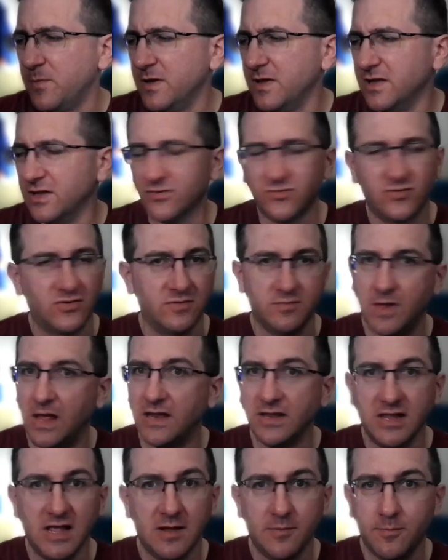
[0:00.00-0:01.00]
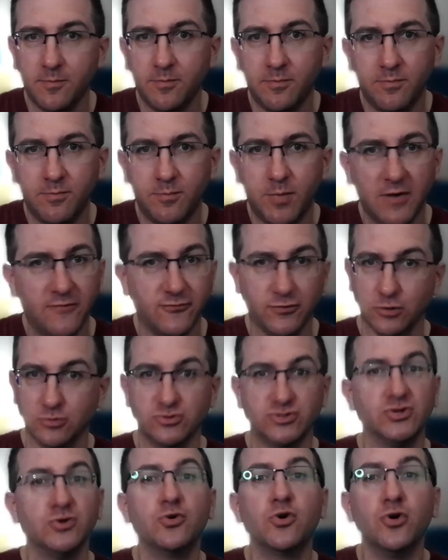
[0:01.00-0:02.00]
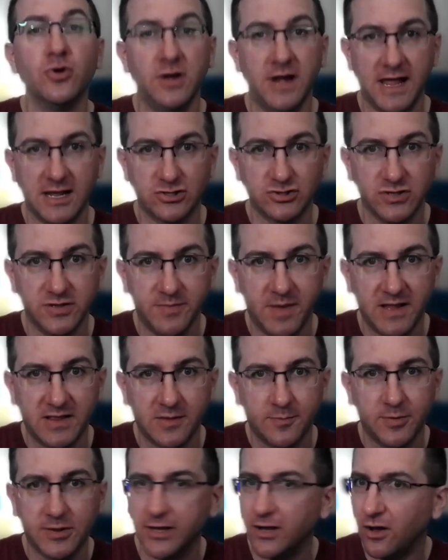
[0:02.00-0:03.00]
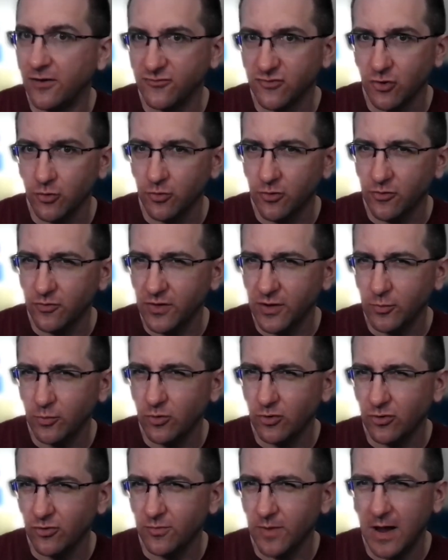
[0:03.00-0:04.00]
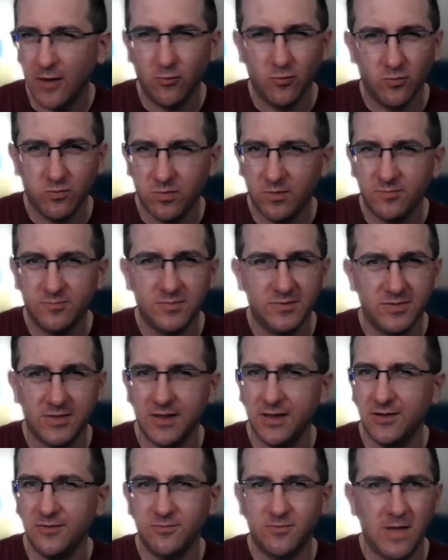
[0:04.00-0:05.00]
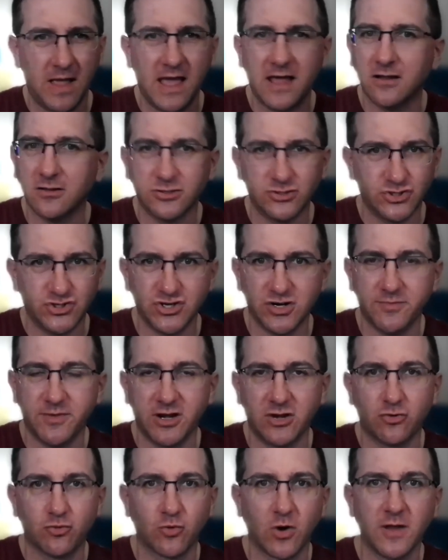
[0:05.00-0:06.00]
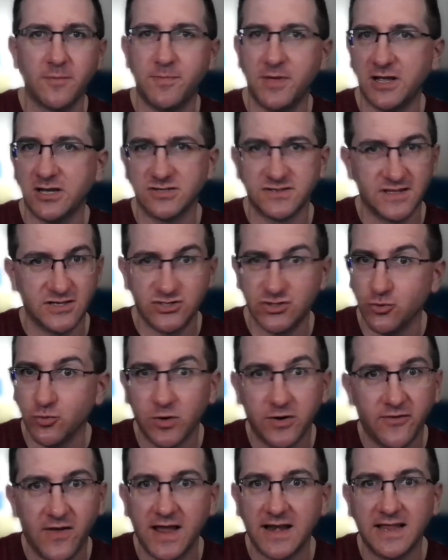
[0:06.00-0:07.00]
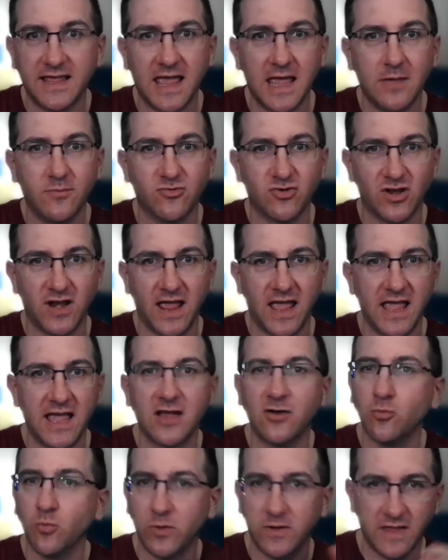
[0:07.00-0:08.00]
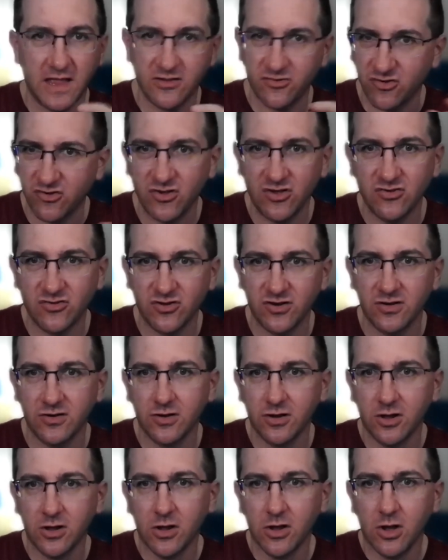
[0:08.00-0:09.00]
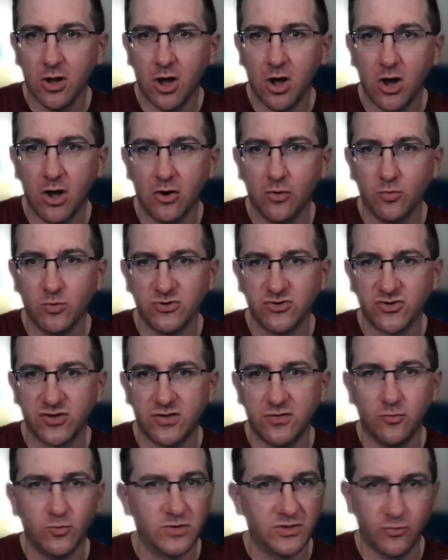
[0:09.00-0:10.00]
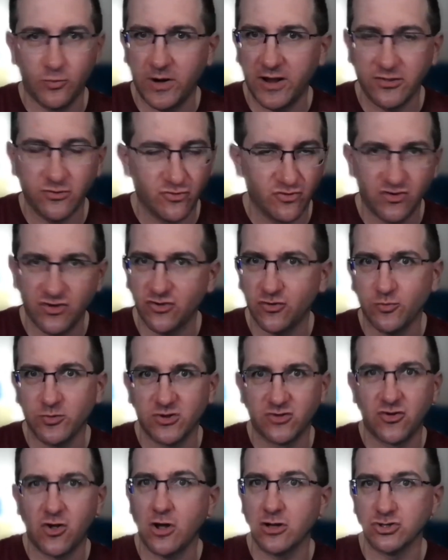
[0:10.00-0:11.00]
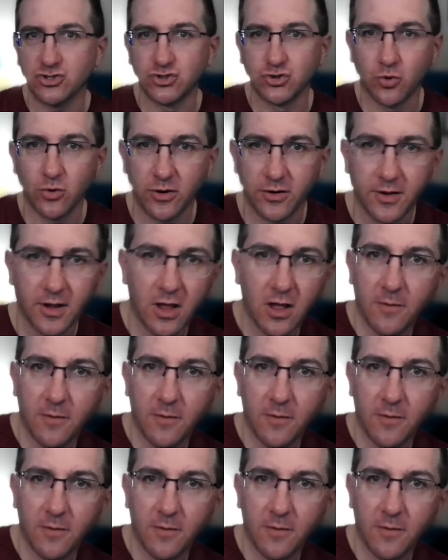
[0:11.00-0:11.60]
it and yet Buffalo still couldn't actually make the playoffs, although they were I, they had a legitimate gripe because they still would have had games in hand when that season uh, was when the regular season was cut short.